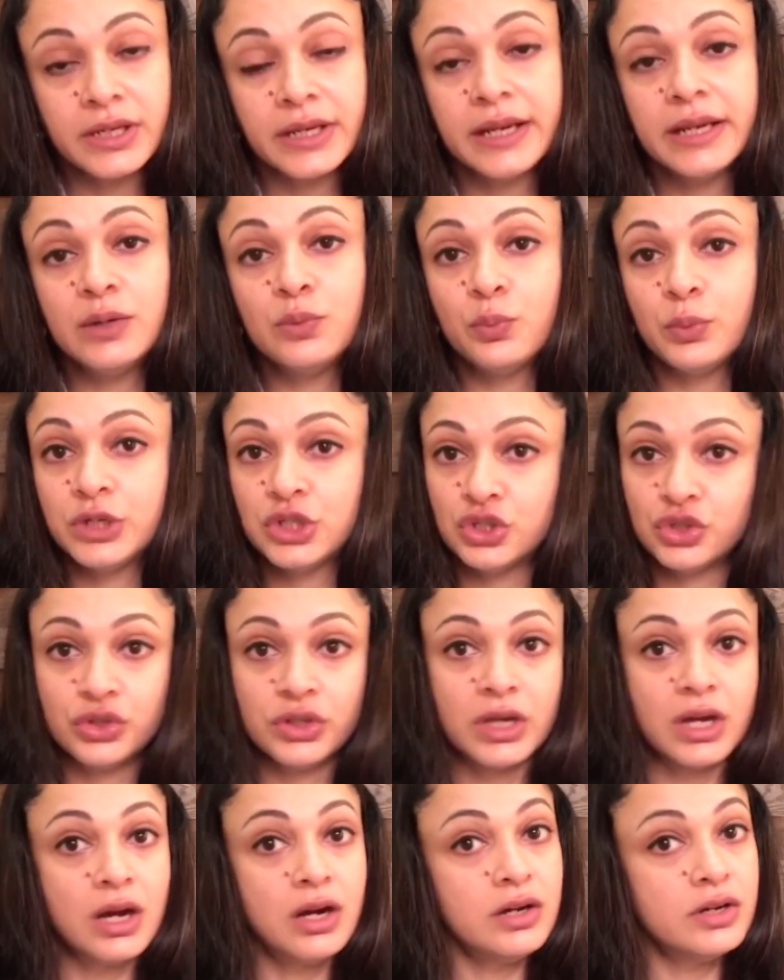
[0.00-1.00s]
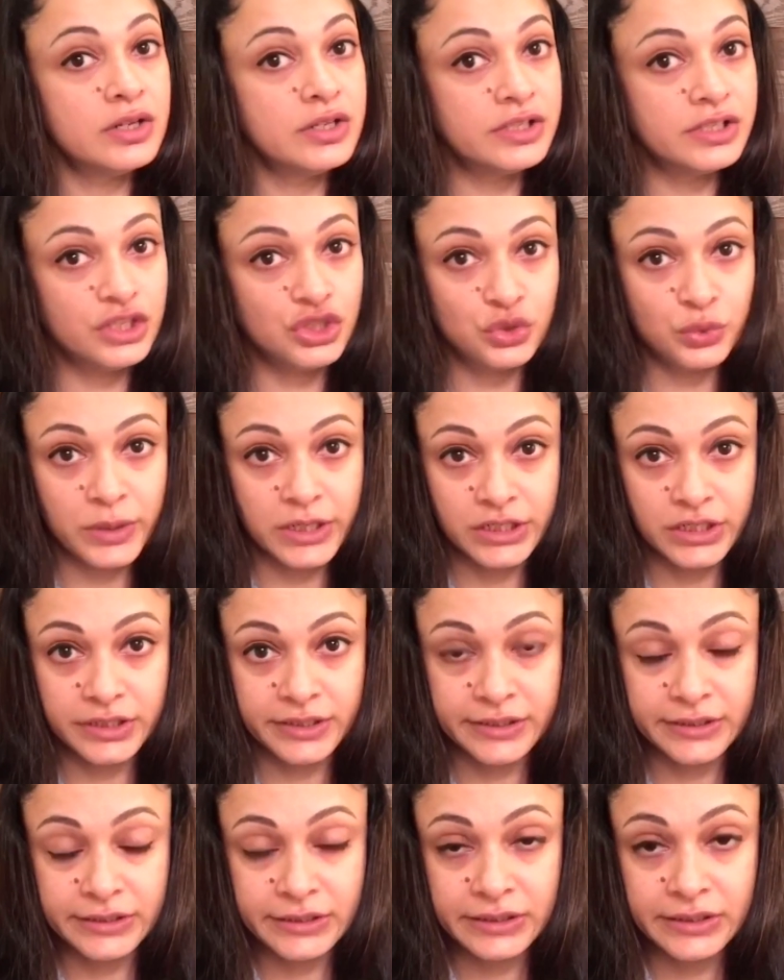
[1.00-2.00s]
in which they are
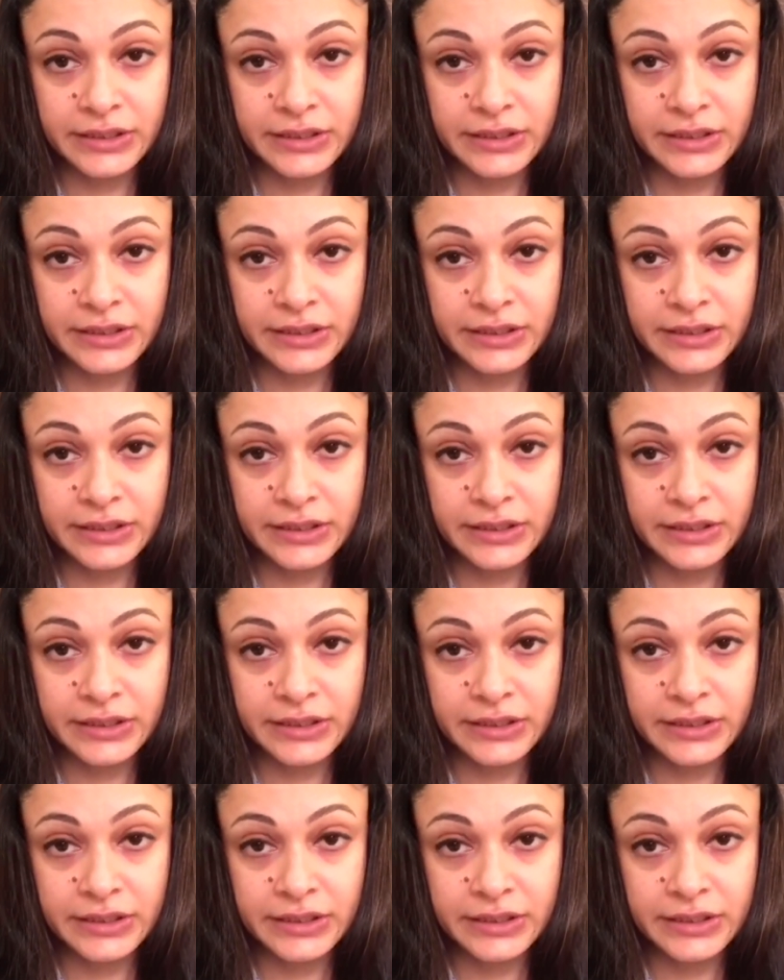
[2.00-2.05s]
situated.